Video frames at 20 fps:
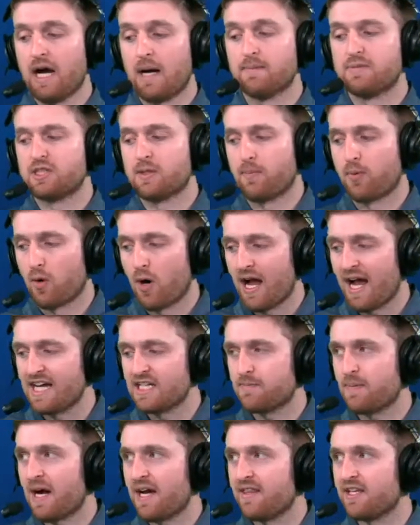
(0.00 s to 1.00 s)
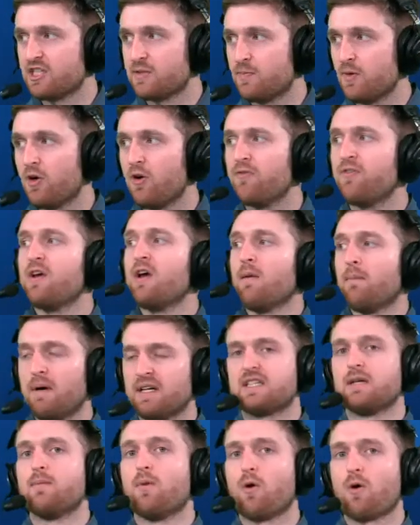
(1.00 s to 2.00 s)
I'm surprised by this move,
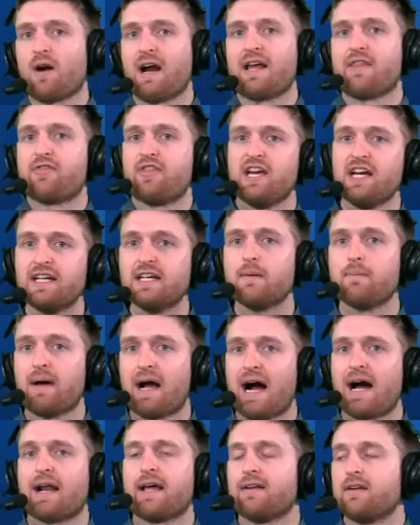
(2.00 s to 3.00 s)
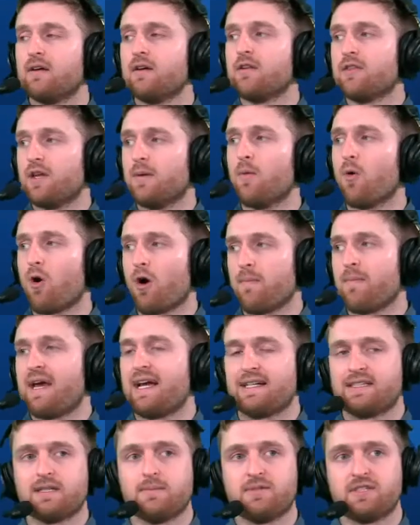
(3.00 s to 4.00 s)
but the more I think about it, the more it
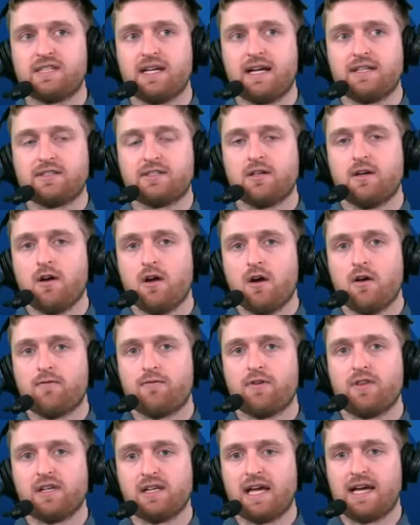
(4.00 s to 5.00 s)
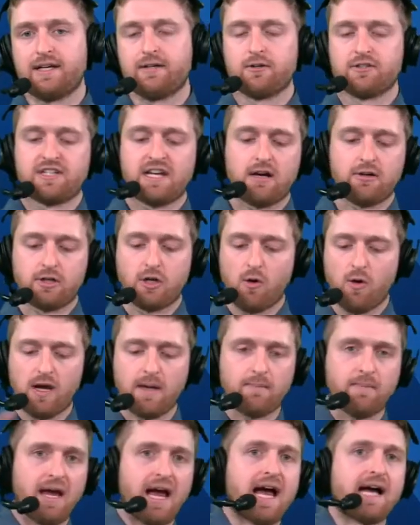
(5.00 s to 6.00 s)
makes some sense for the Lakers. Now,
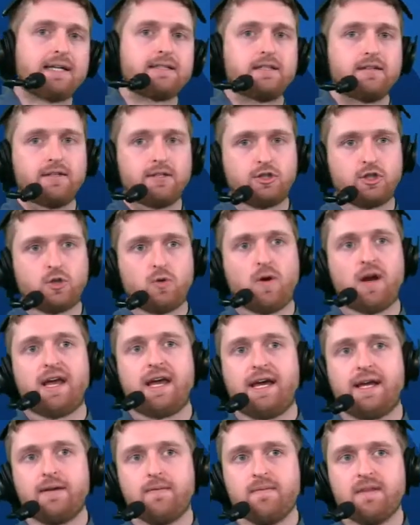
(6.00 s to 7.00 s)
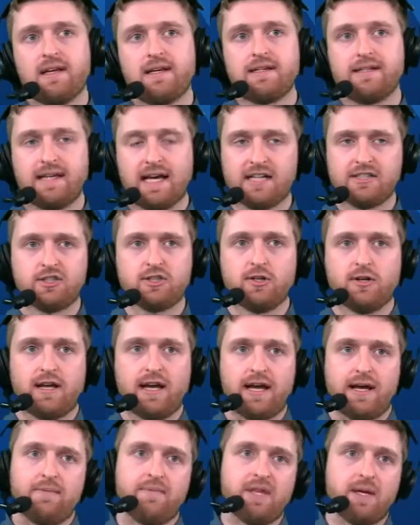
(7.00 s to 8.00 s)
going back to the trade
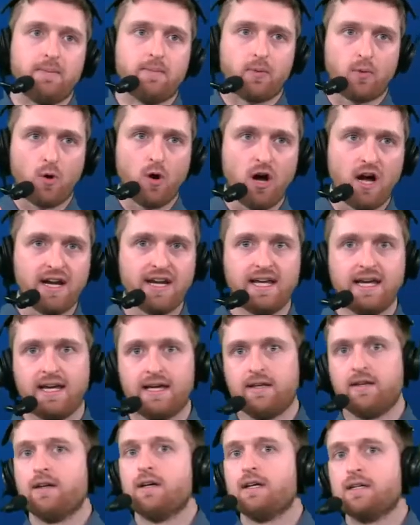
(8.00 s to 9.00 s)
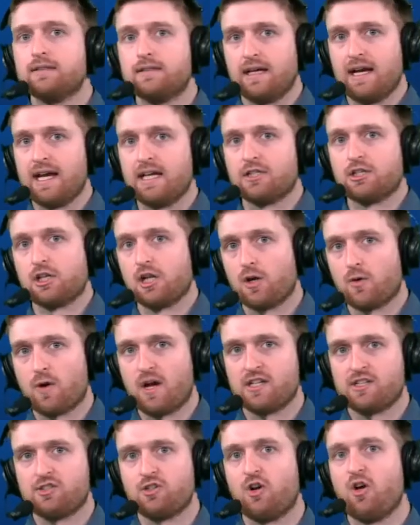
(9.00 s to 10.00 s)
yesterday that brought in D'Angelo
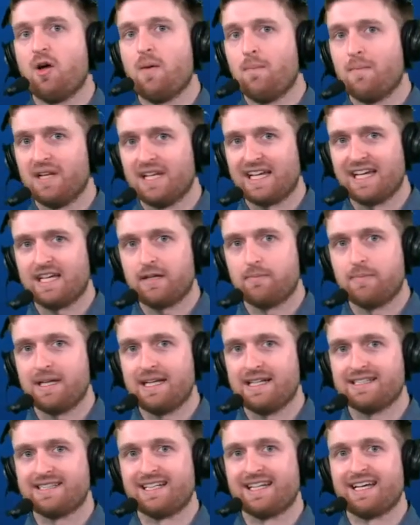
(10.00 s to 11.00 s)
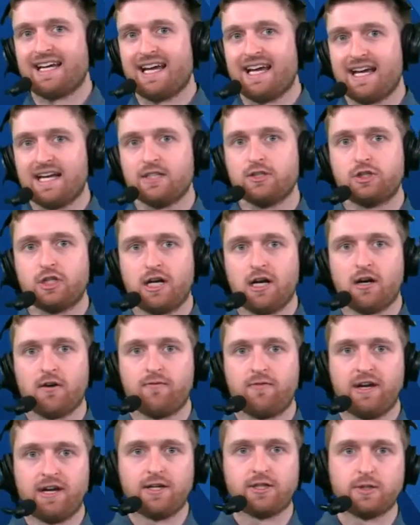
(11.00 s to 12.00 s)
Russell, Malik Beasley, and
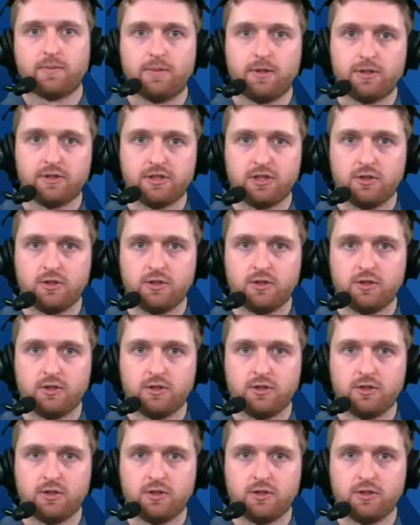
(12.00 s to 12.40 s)
Jared Vanderbilt.